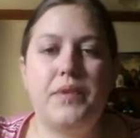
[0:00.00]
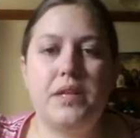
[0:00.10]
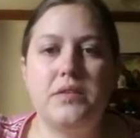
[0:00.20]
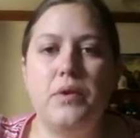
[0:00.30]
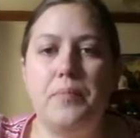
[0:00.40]

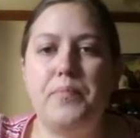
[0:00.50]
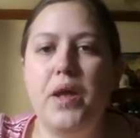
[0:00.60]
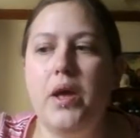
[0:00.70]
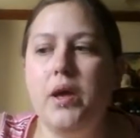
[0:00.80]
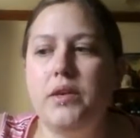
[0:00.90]
that time.
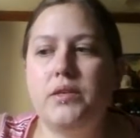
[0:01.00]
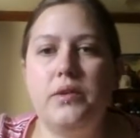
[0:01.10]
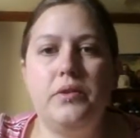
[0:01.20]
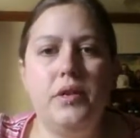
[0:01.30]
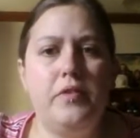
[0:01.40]
So
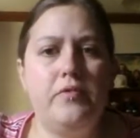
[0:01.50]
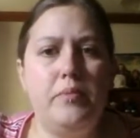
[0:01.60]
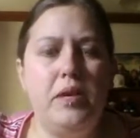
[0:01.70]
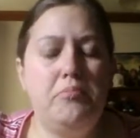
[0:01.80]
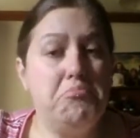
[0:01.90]
for
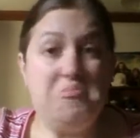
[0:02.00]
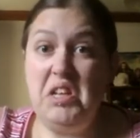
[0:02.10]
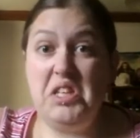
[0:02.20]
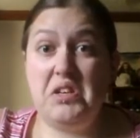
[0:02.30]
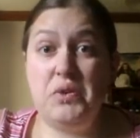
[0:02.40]
me
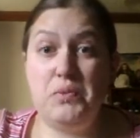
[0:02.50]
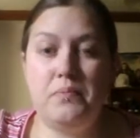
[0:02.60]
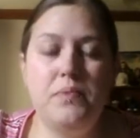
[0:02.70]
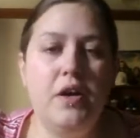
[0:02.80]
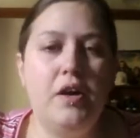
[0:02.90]
it's good.
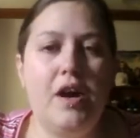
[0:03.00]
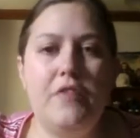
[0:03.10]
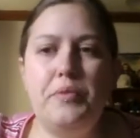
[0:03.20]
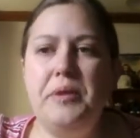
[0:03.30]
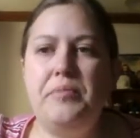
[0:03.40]

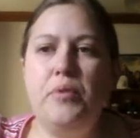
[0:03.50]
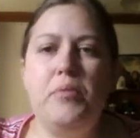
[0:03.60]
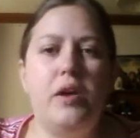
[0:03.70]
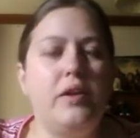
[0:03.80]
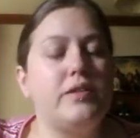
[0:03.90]
Other people
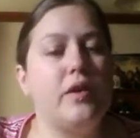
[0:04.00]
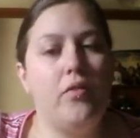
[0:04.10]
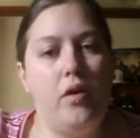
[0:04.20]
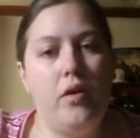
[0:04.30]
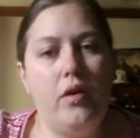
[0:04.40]
might like to go
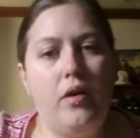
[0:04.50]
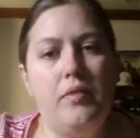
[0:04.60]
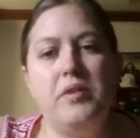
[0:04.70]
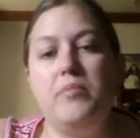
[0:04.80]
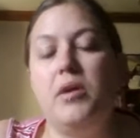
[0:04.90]
higher,
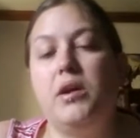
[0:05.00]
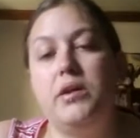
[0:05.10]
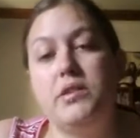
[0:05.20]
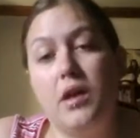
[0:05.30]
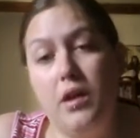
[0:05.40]
you might
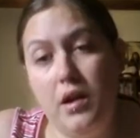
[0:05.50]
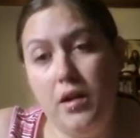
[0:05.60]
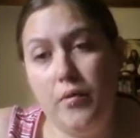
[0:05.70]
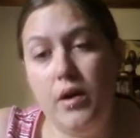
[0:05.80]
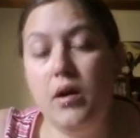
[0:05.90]
like to go
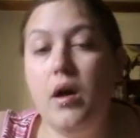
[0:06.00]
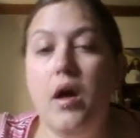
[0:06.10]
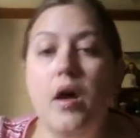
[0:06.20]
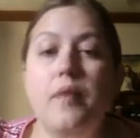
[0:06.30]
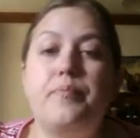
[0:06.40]
lower.
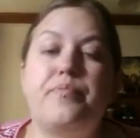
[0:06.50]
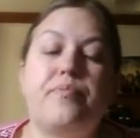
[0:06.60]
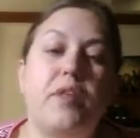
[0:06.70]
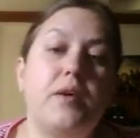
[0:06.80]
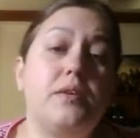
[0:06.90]

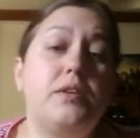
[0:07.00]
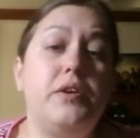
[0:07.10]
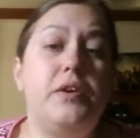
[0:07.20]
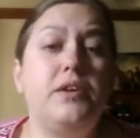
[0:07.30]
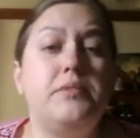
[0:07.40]
Because I
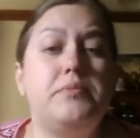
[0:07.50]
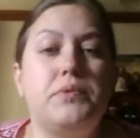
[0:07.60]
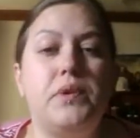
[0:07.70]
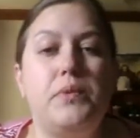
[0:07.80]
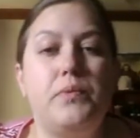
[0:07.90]
use
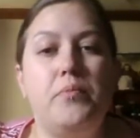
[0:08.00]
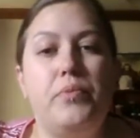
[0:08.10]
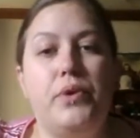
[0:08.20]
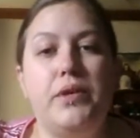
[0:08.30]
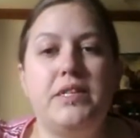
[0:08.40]
between
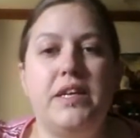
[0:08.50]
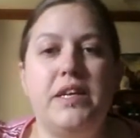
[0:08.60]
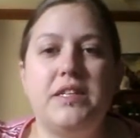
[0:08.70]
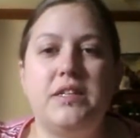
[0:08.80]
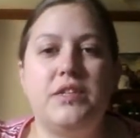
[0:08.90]

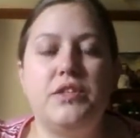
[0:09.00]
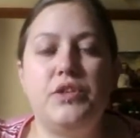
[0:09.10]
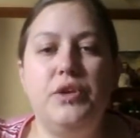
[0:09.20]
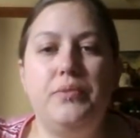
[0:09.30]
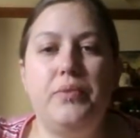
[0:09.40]
1.6 and
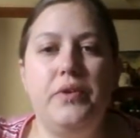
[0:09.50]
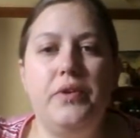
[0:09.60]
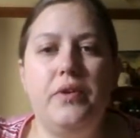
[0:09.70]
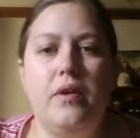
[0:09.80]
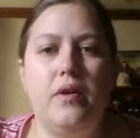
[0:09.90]
2
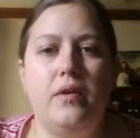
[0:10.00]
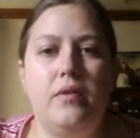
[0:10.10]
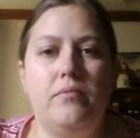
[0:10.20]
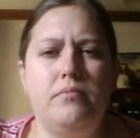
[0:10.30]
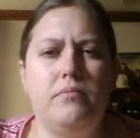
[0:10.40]

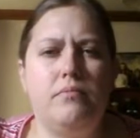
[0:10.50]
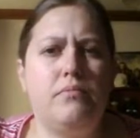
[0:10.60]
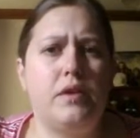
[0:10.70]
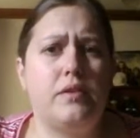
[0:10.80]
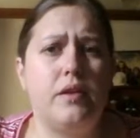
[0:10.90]

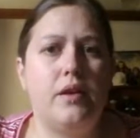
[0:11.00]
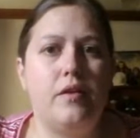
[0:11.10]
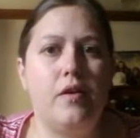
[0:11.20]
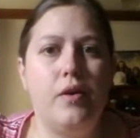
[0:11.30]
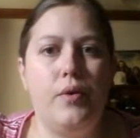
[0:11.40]

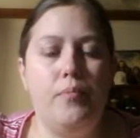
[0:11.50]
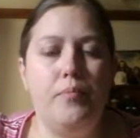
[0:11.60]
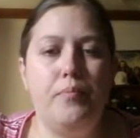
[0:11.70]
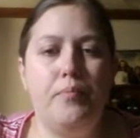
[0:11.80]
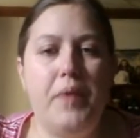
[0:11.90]
nothing
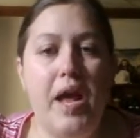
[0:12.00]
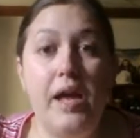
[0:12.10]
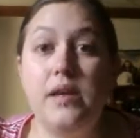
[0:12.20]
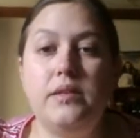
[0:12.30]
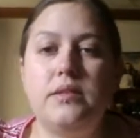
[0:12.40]
ohm
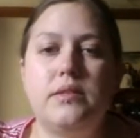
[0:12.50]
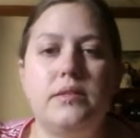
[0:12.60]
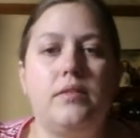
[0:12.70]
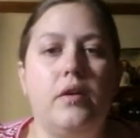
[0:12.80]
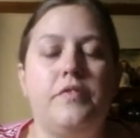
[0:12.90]
heads,
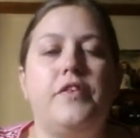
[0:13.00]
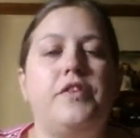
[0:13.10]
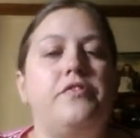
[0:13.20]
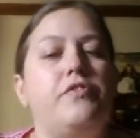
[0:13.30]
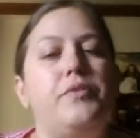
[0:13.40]
I
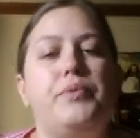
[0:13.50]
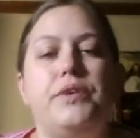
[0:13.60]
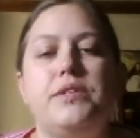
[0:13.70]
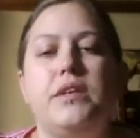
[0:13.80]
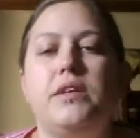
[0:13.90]
find
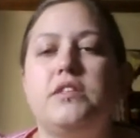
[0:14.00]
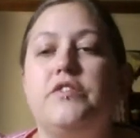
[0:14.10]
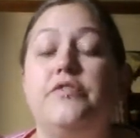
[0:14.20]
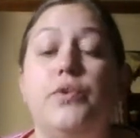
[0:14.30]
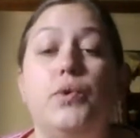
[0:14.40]
3.6 to
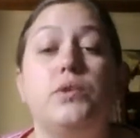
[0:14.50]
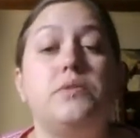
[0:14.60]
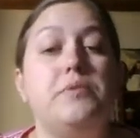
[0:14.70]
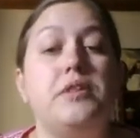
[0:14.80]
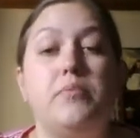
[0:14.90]
4 to
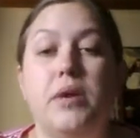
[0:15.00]
be the